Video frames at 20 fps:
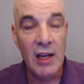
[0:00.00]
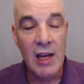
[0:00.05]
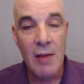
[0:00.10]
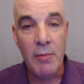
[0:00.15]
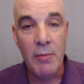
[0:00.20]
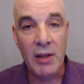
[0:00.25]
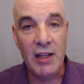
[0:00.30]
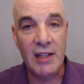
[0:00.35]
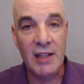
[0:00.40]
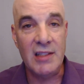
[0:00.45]

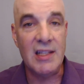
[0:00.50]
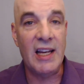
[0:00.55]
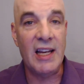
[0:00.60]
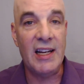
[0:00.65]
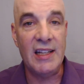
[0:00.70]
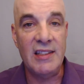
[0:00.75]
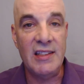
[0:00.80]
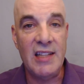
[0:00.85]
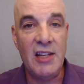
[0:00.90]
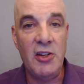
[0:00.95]
because, like
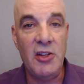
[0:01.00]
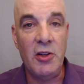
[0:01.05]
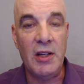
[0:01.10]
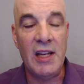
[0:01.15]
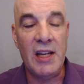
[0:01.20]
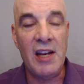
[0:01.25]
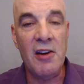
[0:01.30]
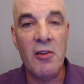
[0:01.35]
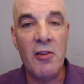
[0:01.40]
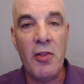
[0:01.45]
I said, you can
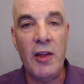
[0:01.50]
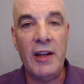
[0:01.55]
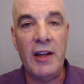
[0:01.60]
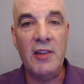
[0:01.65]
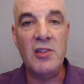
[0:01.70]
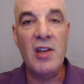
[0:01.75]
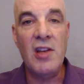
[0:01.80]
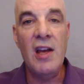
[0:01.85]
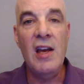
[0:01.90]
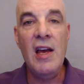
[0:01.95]
hear things.
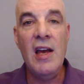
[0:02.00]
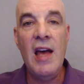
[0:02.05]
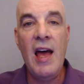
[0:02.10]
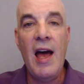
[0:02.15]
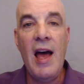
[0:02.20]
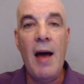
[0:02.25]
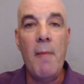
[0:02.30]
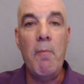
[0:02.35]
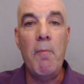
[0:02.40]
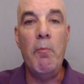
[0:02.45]

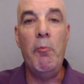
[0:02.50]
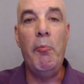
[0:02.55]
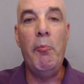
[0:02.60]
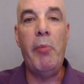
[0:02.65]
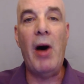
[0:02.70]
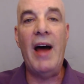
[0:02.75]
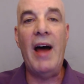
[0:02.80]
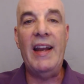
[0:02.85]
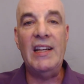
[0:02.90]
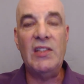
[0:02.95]

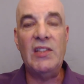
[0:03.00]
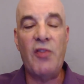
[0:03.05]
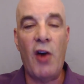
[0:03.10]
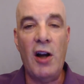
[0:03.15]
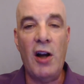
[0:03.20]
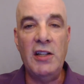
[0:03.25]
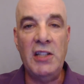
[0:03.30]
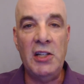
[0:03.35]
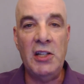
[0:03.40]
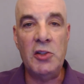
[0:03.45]
But as far
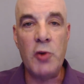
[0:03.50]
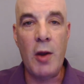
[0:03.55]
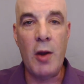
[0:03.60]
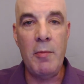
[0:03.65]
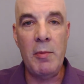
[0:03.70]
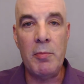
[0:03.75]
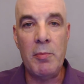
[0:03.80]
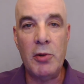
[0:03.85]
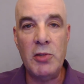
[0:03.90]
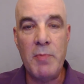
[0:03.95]
as an
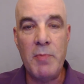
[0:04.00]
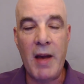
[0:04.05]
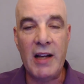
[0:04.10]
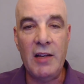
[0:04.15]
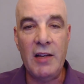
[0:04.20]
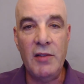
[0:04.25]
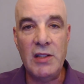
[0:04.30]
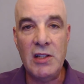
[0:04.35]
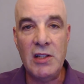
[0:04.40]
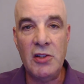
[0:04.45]
entrainment
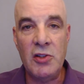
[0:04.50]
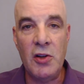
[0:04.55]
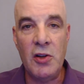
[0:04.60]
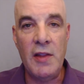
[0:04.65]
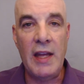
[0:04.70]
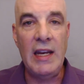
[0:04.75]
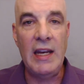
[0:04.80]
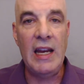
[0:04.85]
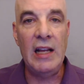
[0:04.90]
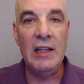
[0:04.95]
perspective is concerned,
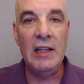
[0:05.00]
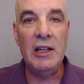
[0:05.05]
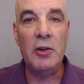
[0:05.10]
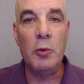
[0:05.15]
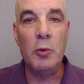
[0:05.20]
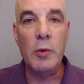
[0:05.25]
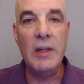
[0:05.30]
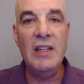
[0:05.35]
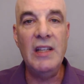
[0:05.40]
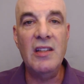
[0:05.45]
they need a little
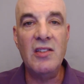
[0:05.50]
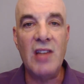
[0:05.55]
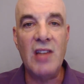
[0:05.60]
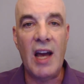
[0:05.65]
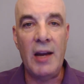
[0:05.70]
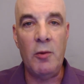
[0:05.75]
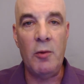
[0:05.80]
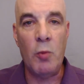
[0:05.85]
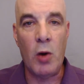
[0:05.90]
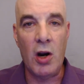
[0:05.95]

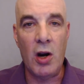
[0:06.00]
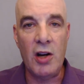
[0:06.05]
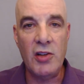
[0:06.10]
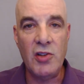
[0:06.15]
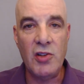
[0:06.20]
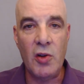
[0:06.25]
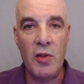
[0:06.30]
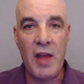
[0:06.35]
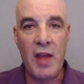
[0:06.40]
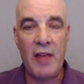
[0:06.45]
redesign work
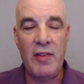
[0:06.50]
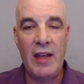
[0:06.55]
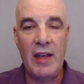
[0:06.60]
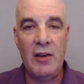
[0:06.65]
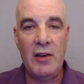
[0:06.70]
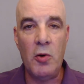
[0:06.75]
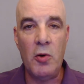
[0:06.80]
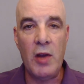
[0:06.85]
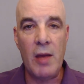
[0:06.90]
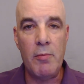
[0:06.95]
so that they
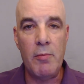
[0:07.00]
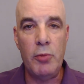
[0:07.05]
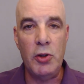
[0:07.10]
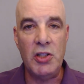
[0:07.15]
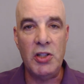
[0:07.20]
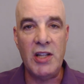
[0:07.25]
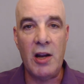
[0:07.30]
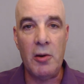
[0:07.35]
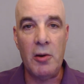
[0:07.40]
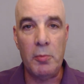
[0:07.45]
don't get pushed
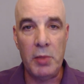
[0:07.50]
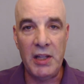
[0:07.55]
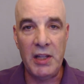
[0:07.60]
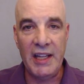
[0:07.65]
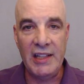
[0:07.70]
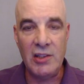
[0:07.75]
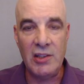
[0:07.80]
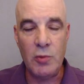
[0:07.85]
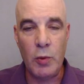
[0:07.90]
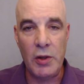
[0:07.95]
out of
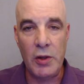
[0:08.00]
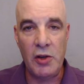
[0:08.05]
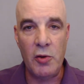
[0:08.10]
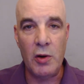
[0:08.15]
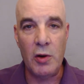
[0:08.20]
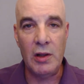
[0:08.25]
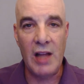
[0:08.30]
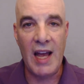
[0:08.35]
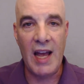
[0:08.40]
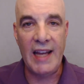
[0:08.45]
place when you
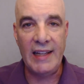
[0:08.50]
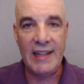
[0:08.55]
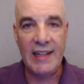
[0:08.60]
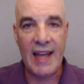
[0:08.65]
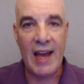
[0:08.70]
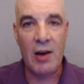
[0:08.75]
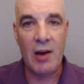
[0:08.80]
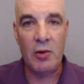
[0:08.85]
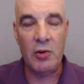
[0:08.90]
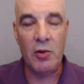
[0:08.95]
are lying
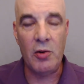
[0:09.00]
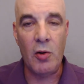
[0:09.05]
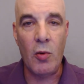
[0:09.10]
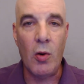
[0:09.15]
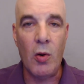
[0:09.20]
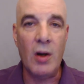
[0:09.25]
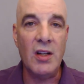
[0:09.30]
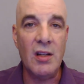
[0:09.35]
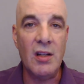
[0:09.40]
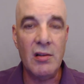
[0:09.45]
down
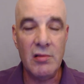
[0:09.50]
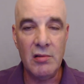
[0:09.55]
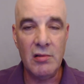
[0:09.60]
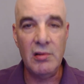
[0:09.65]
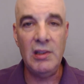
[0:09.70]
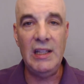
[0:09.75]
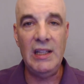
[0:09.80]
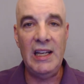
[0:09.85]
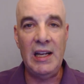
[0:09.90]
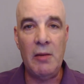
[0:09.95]
or
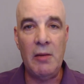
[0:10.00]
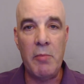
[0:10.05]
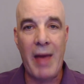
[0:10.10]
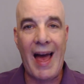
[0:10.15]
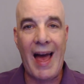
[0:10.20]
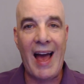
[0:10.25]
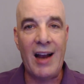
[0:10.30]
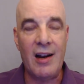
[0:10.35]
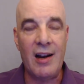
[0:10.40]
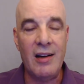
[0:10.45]
leaning
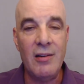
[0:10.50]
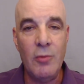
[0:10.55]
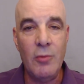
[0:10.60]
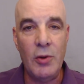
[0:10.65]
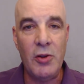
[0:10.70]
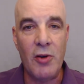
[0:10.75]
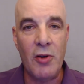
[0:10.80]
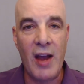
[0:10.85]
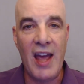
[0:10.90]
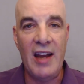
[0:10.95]
back
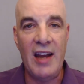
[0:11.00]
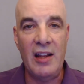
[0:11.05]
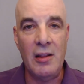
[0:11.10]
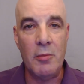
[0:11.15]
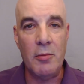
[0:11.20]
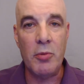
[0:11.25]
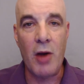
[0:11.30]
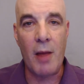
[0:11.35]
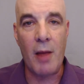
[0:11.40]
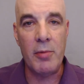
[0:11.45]
with your head in the
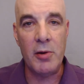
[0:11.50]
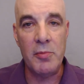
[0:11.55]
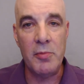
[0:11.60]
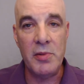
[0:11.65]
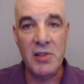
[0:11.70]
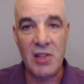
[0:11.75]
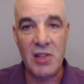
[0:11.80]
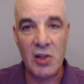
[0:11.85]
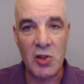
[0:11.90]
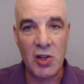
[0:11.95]
proper
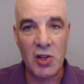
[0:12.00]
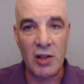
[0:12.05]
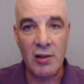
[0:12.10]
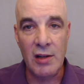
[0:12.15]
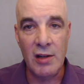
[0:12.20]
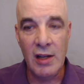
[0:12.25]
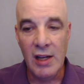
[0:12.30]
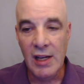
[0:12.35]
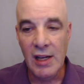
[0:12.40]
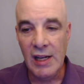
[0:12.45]
position.
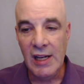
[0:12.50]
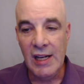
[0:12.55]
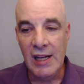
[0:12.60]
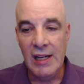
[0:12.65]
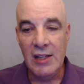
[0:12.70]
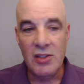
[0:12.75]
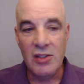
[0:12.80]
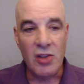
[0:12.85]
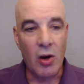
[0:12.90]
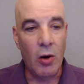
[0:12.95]

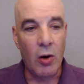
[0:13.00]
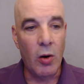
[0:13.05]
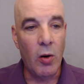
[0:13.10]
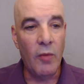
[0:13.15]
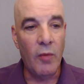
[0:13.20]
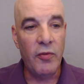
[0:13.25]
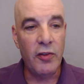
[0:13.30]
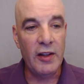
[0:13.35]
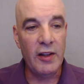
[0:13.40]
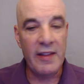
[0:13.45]
So
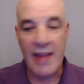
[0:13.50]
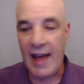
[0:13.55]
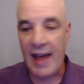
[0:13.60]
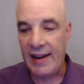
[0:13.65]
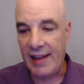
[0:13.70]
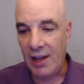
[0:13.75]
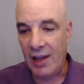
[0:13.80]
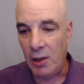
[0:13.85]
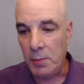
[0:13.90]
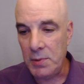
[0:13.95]
hopefully that
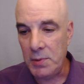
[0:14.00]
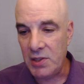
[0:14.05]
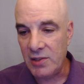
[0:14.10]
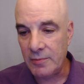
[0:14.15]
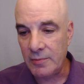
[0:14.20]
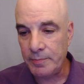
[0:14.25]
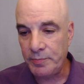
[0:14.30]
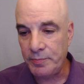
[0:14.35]
helps.